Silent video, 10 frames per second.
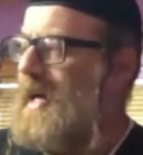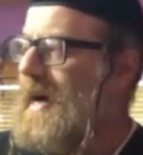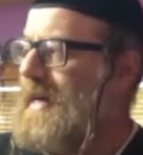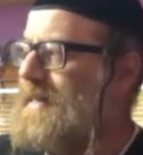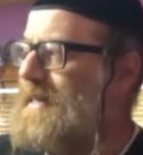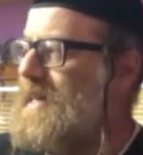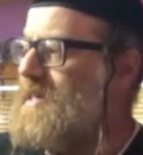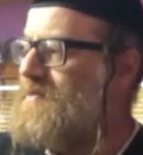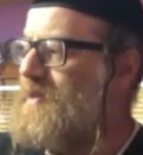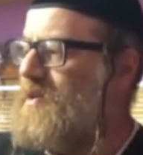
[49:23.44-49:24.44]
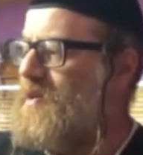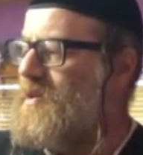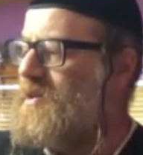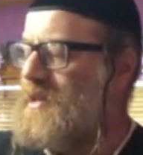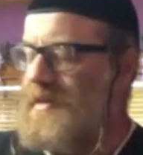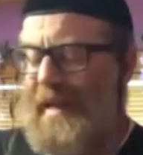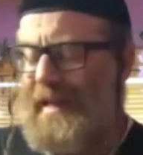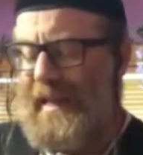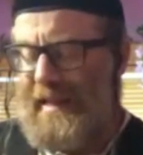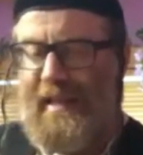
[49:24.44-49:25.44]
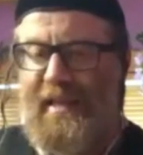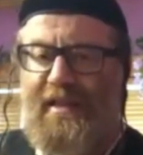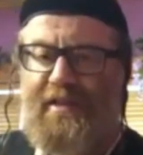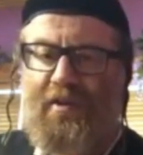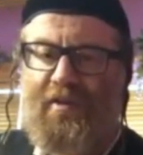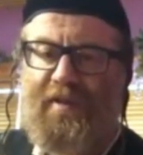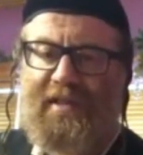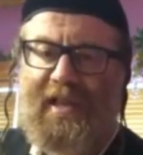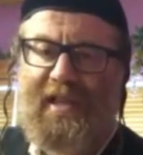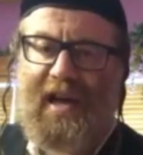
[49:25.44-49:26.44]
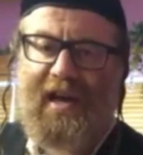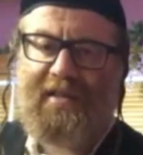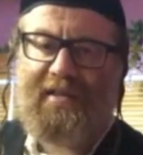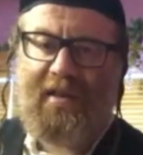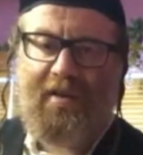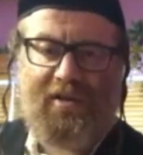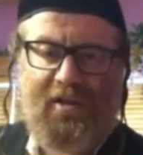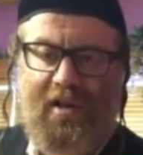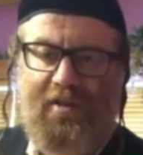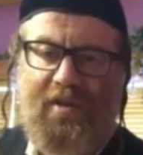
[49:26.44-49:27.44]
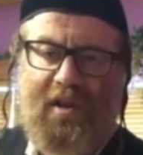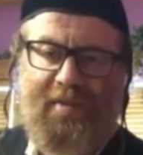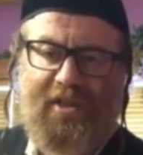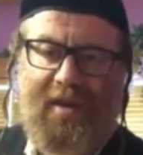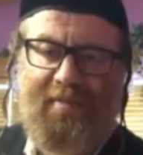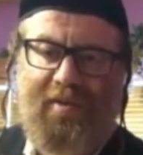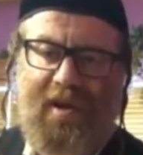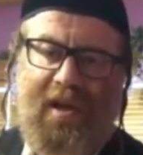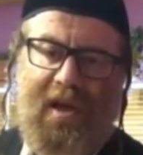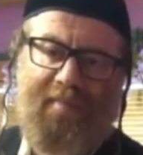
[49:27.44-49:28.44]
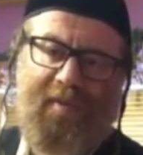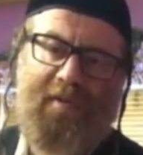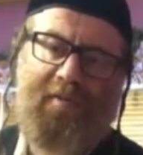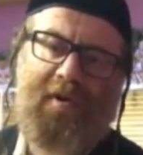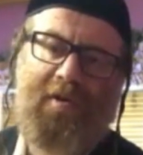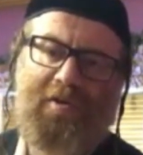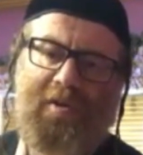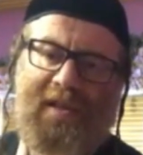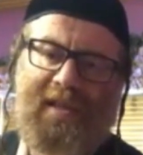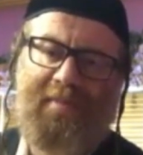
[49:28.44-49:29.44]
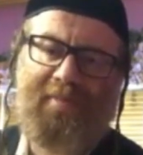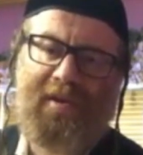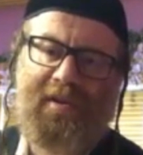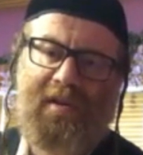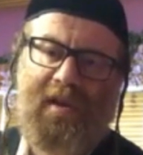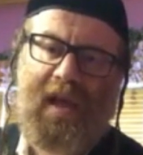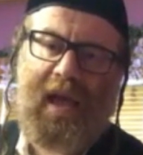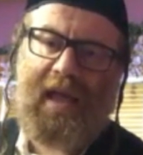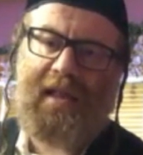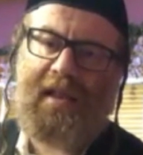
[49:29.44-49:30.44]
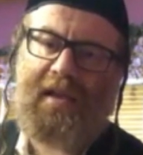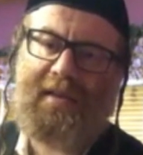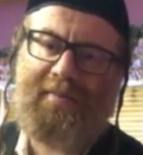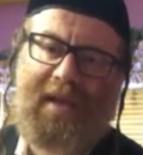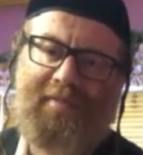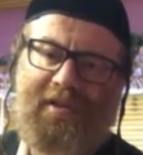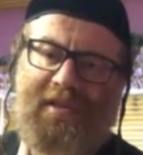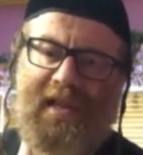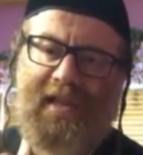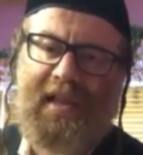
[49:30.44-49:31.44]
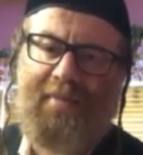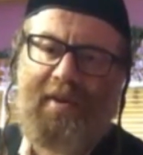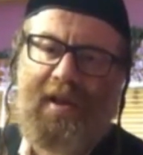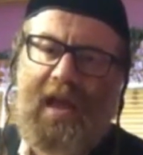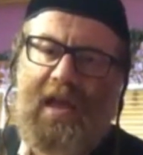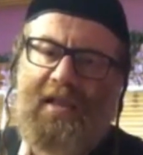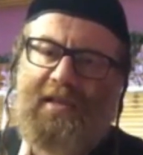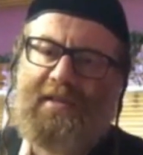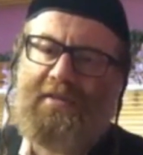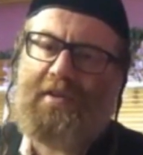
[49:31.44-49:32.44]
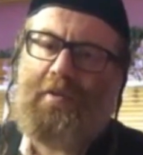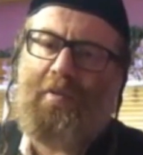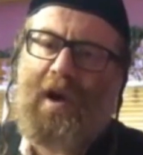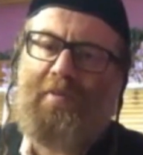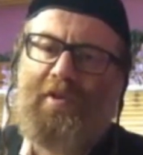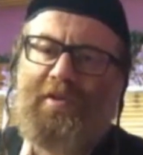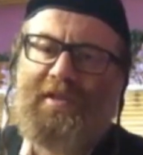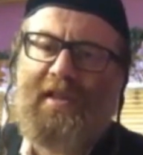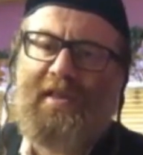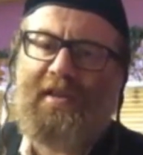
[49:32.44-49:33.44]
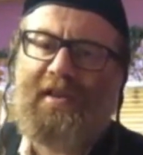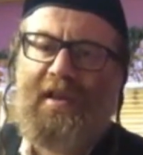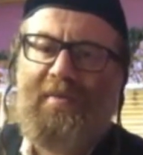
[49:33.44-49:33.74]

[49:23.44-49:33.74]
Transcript: ideas, because not ideas, all of these halachas, Shulchan Aruch, Mishnah Brura, before we go to contemporary. And sometimes you see contemporary, and you say, why would you say that?